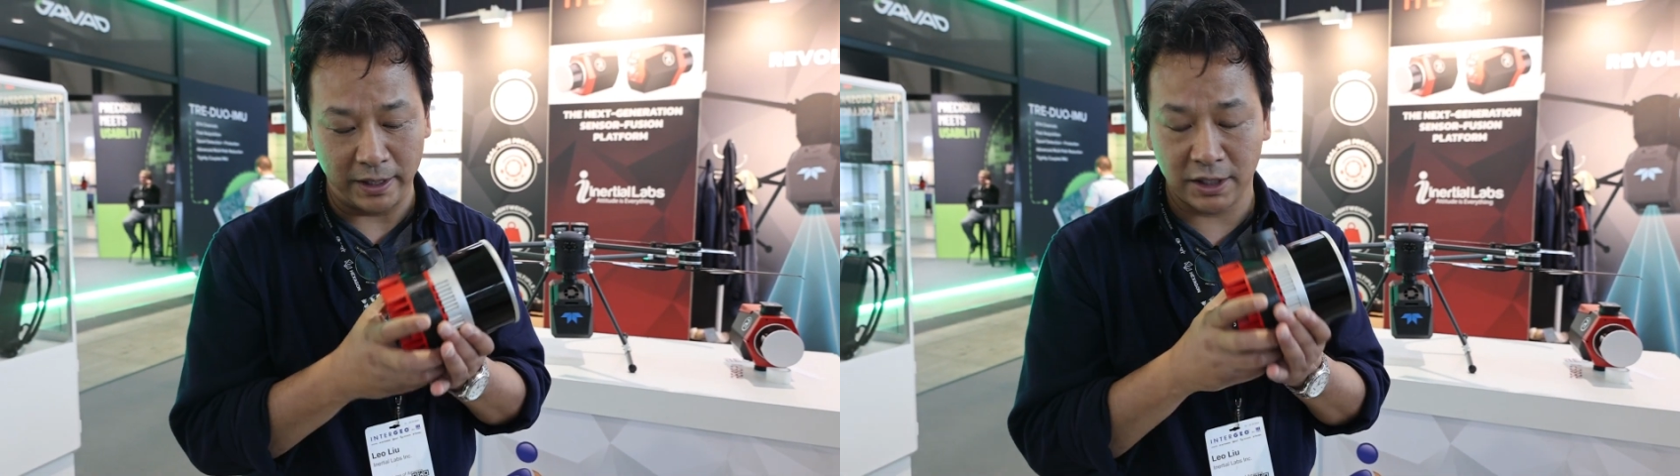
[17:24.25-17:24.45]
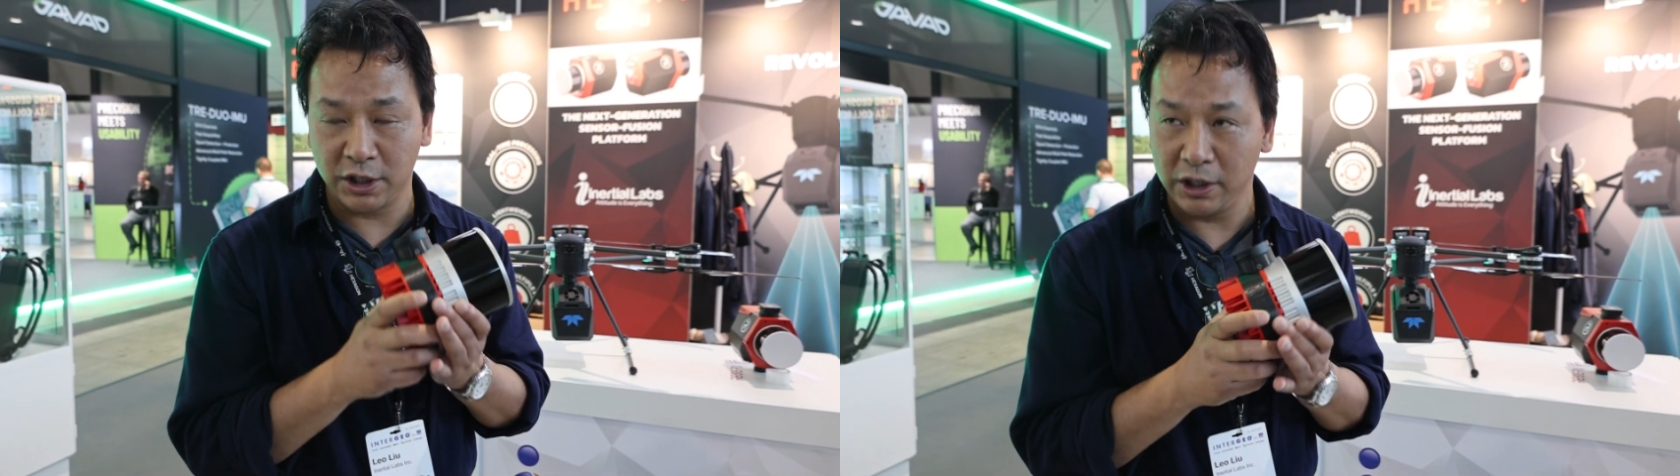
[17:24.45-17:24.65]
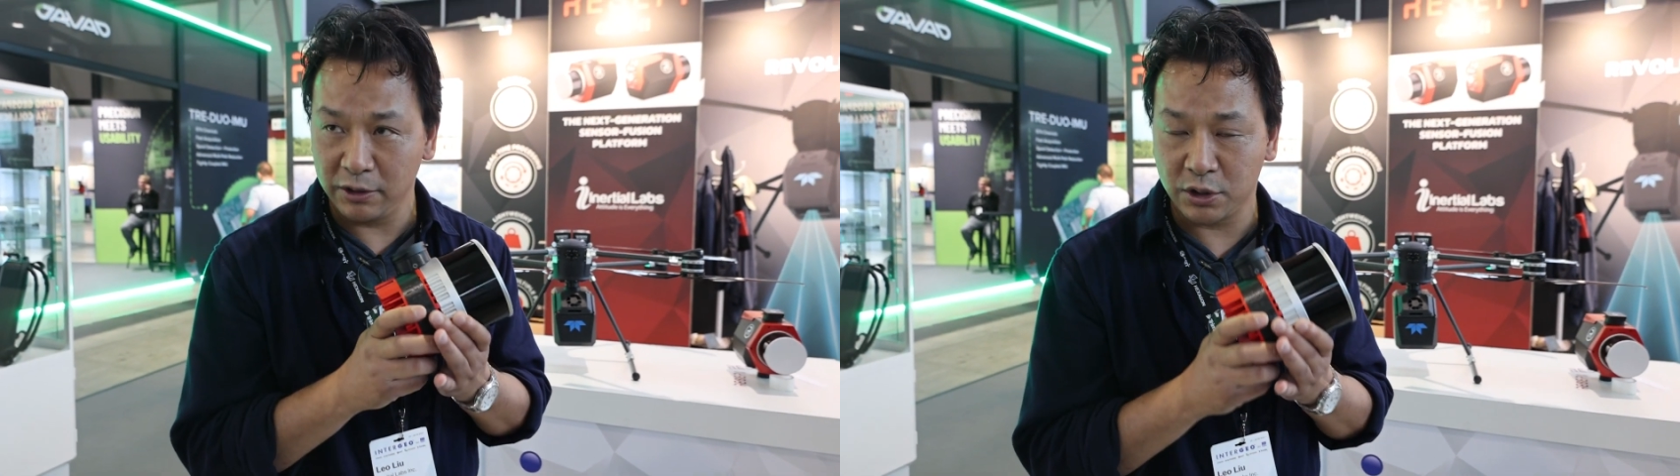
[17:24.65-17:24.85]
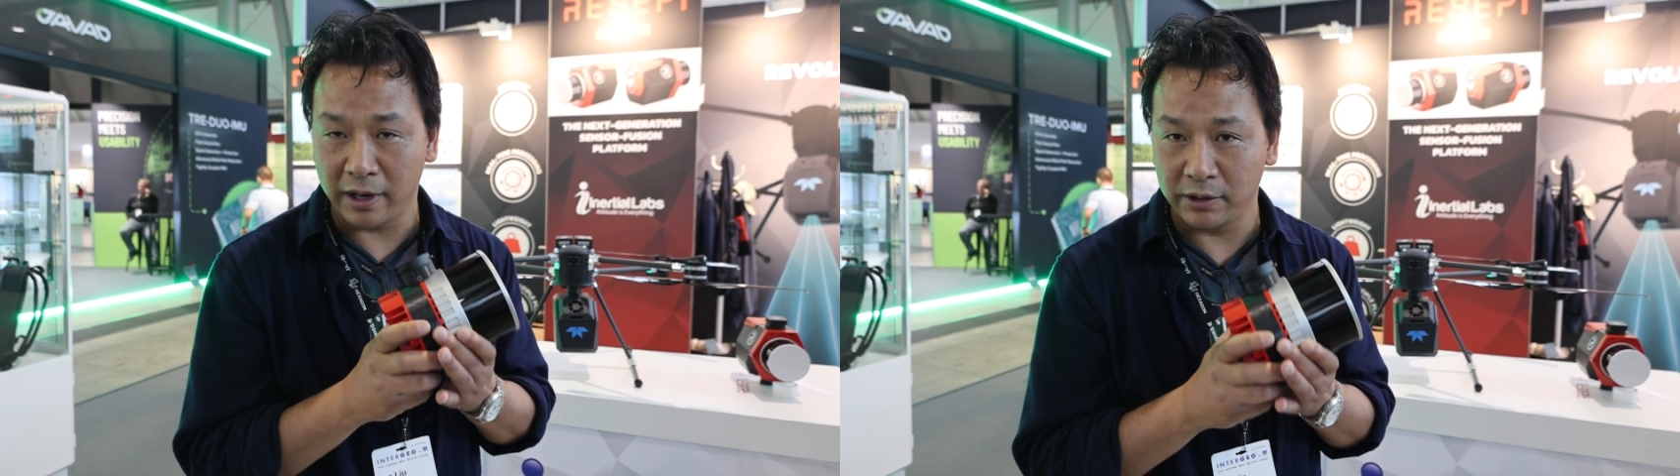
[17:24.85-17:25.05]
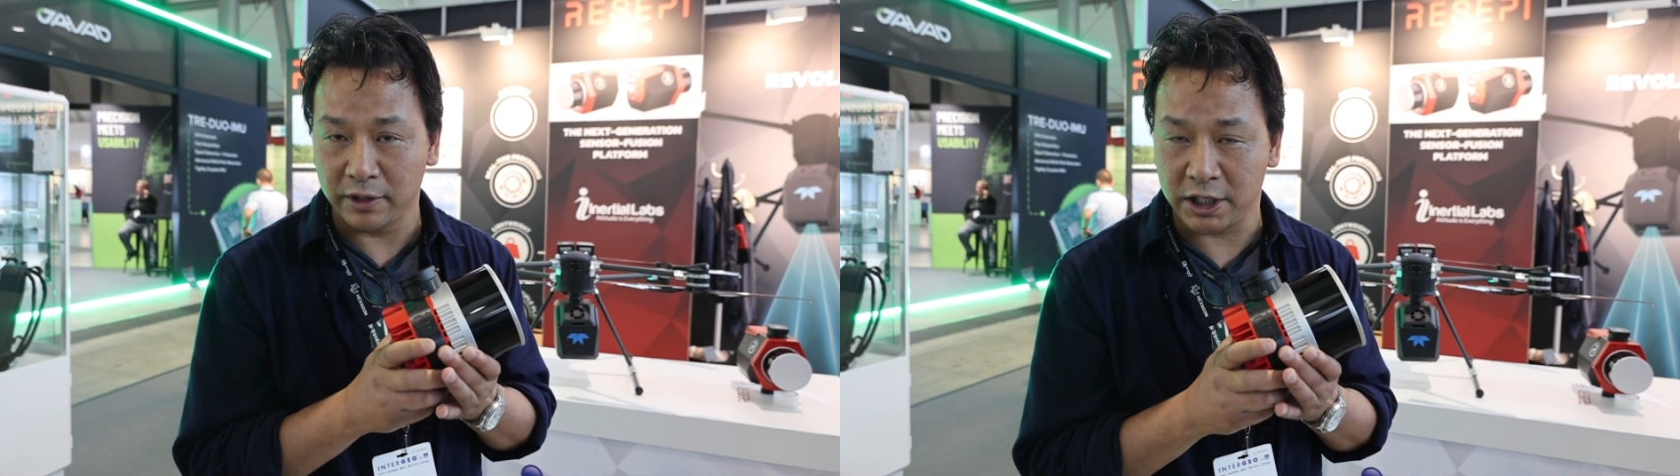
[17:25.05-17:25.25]
We're still
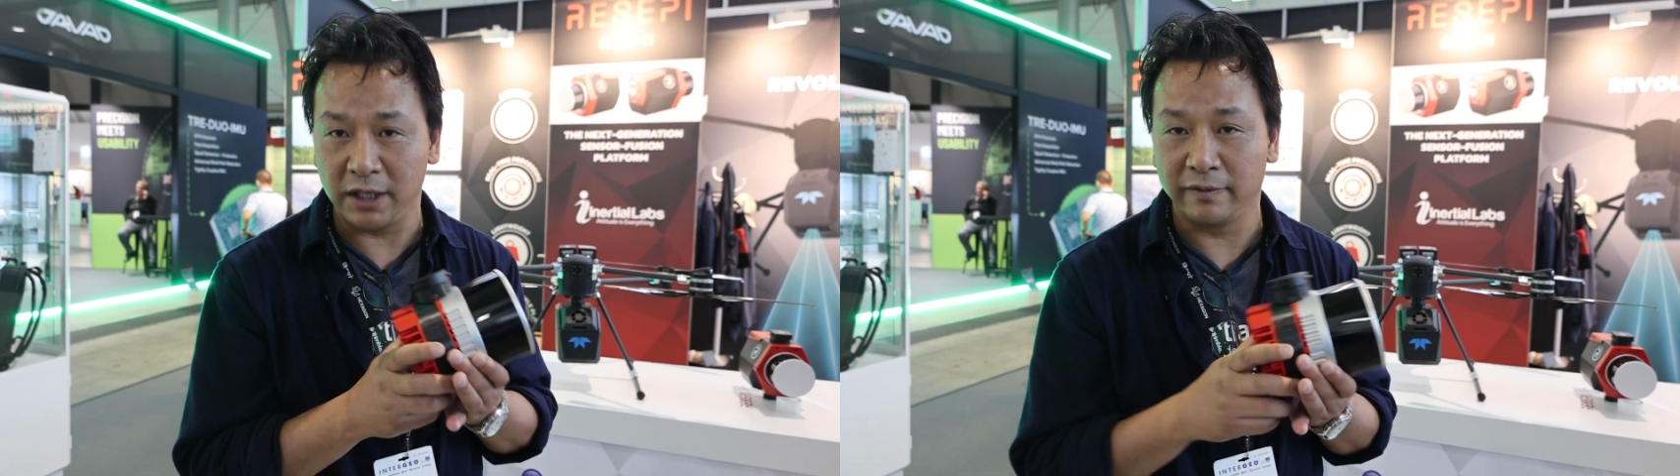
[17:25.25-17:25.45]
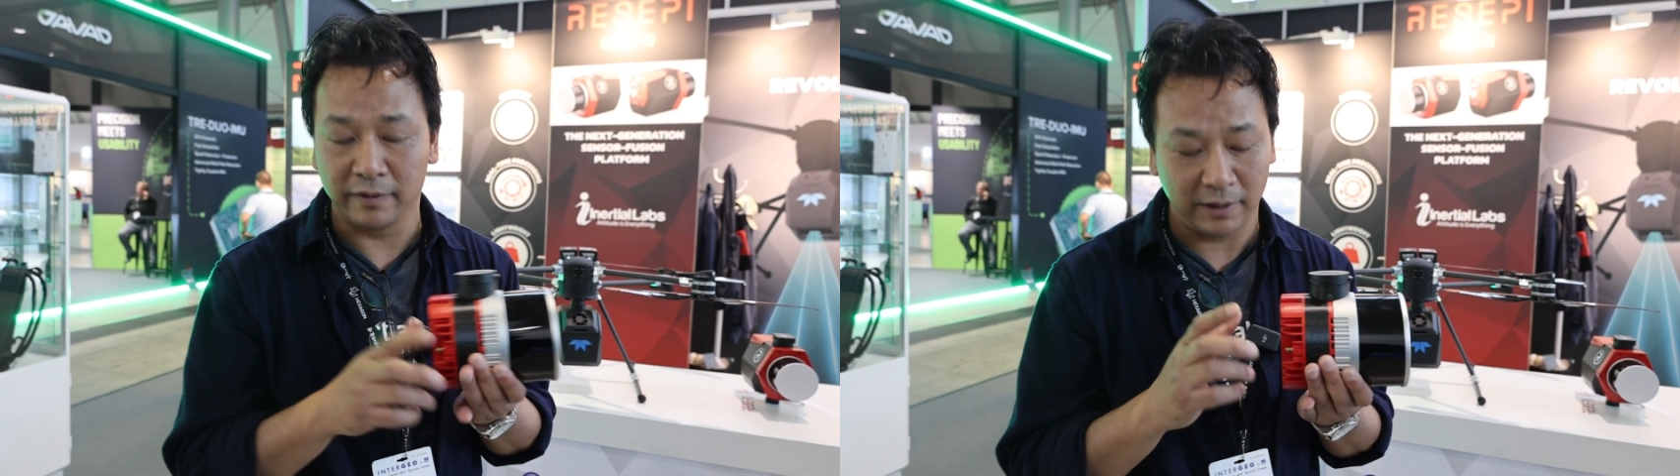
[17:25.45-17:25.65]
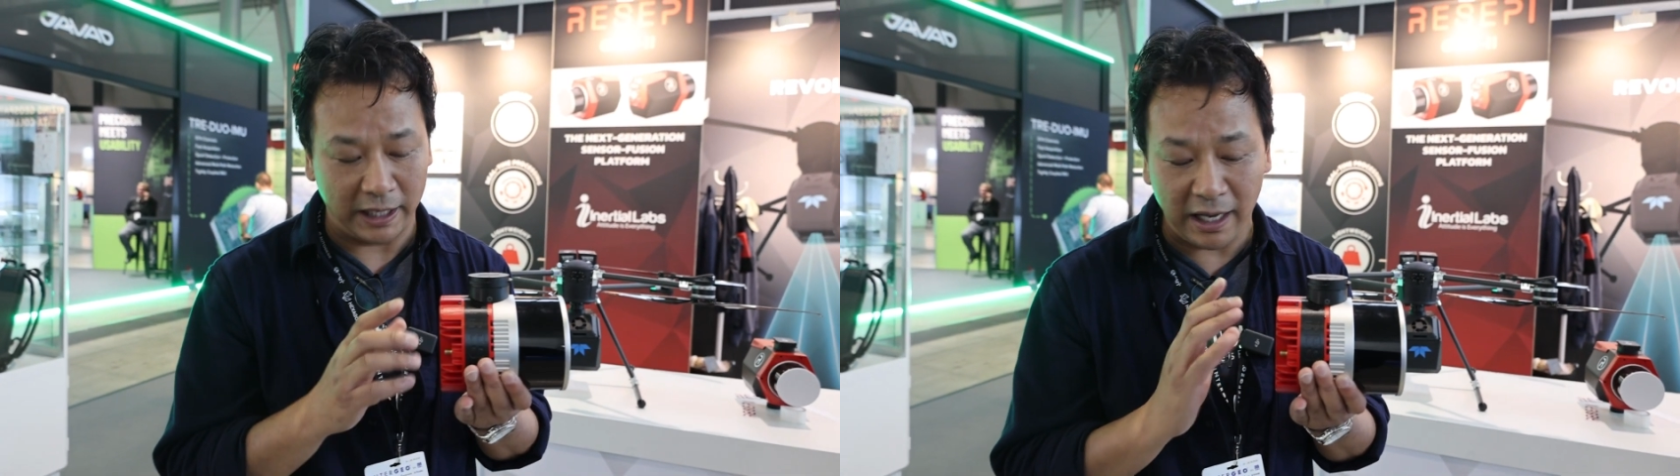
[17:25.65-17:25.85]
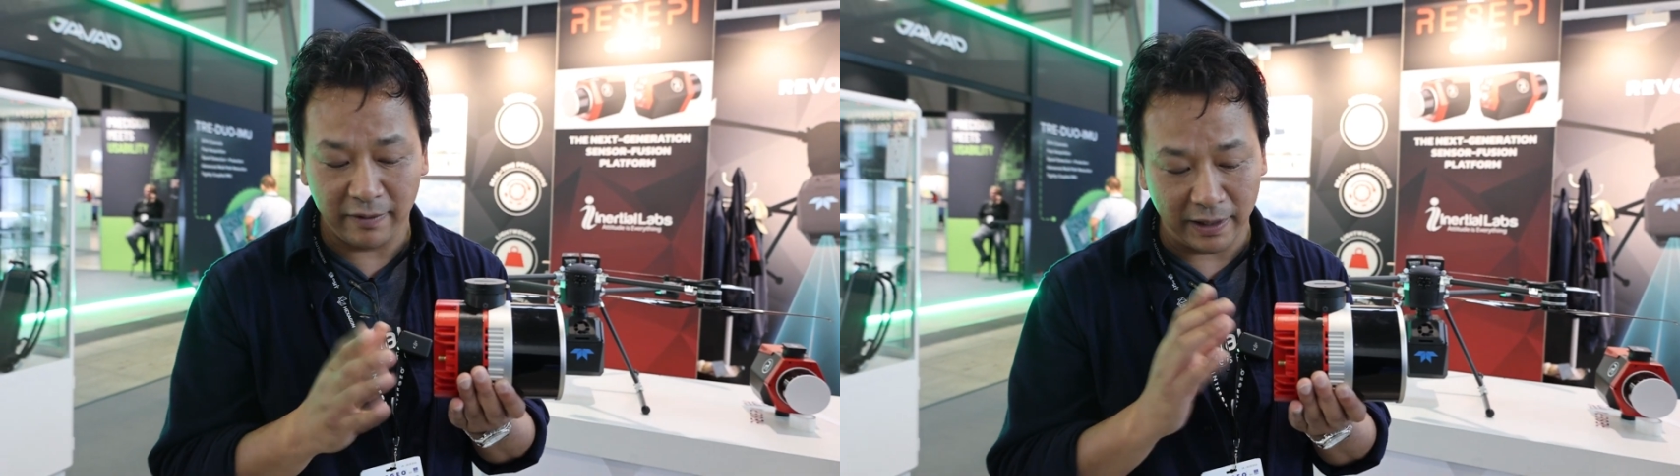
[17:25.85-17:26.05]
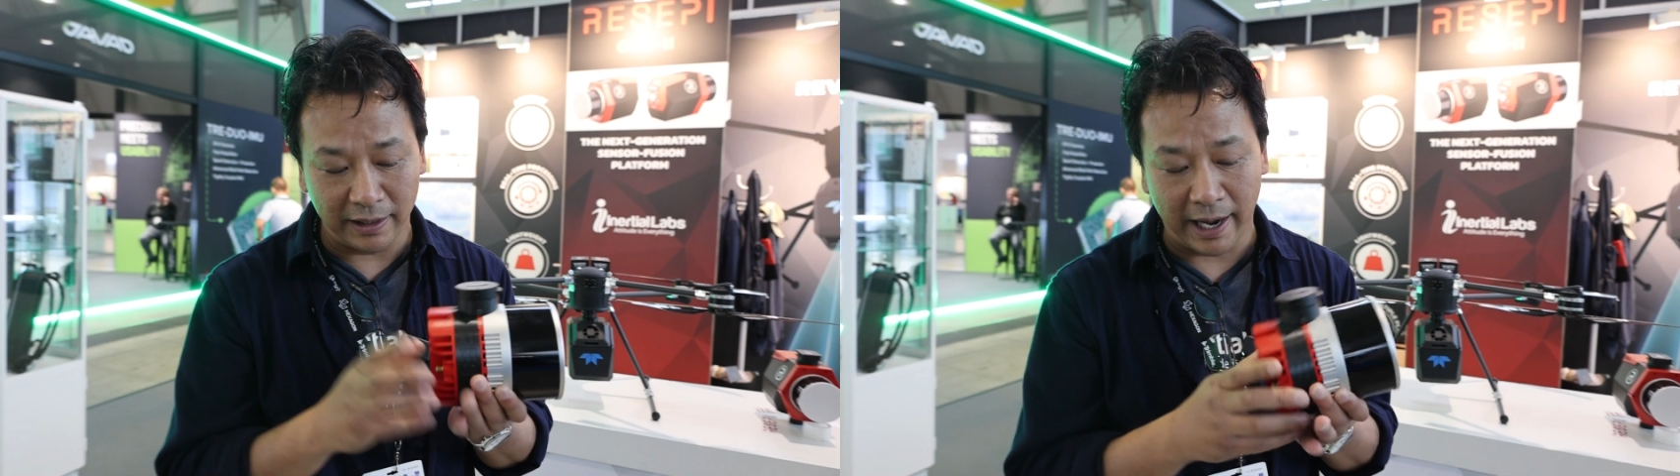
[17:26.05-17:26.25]
trying to achieve
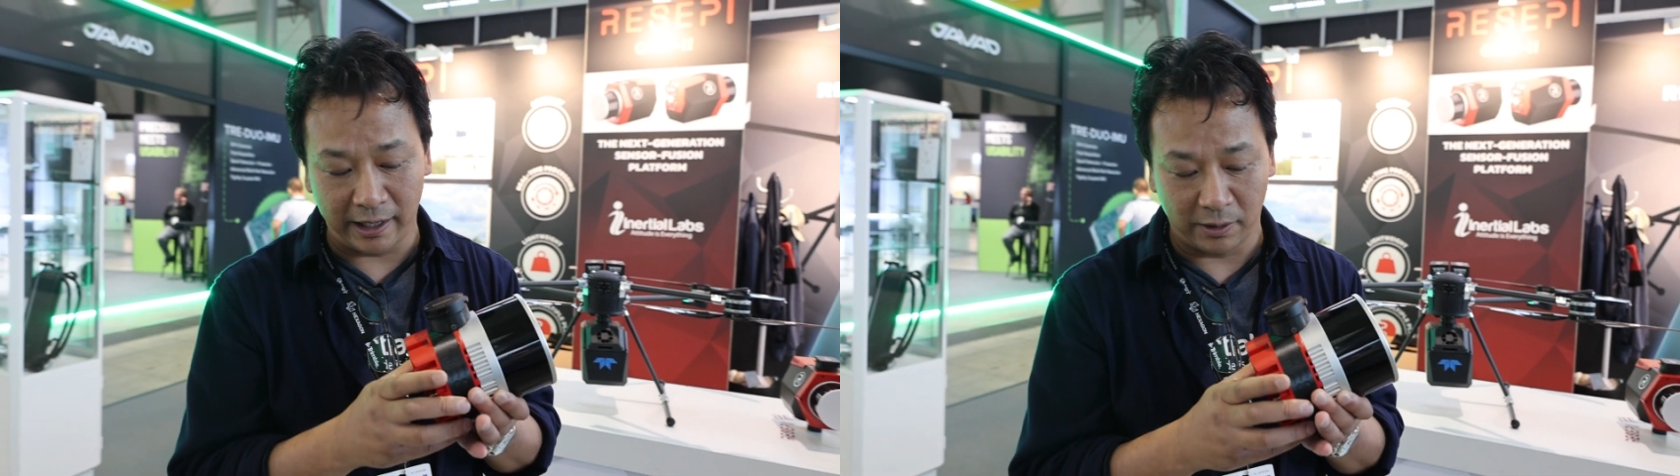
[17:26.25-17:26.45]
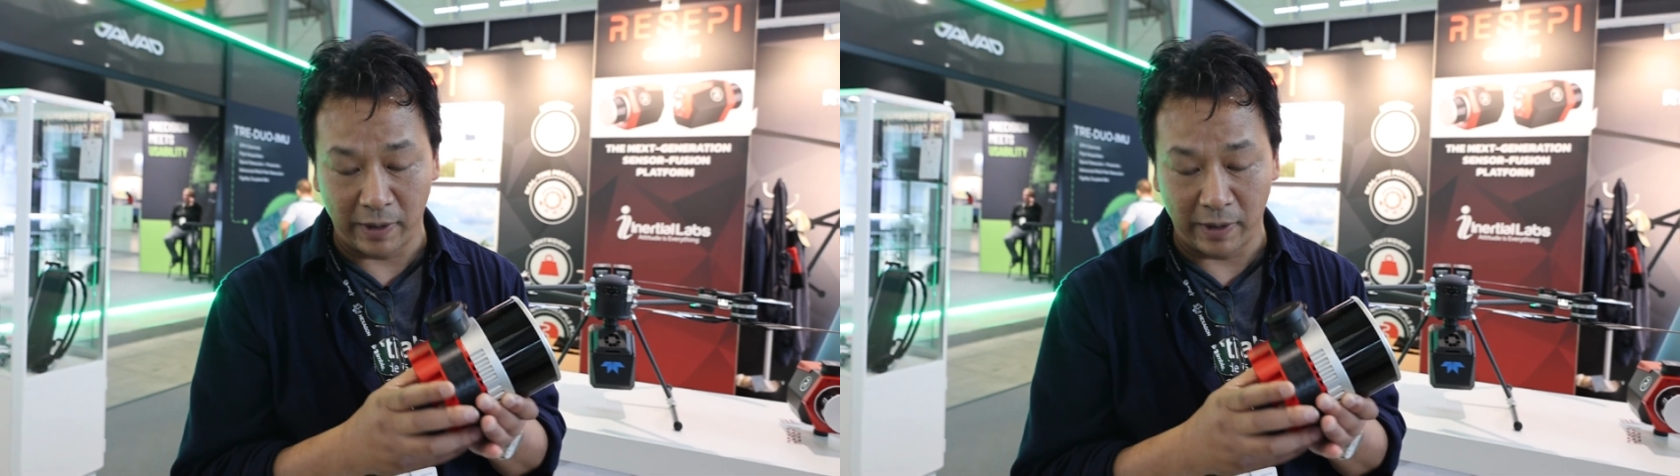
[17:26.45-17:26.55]
even lighter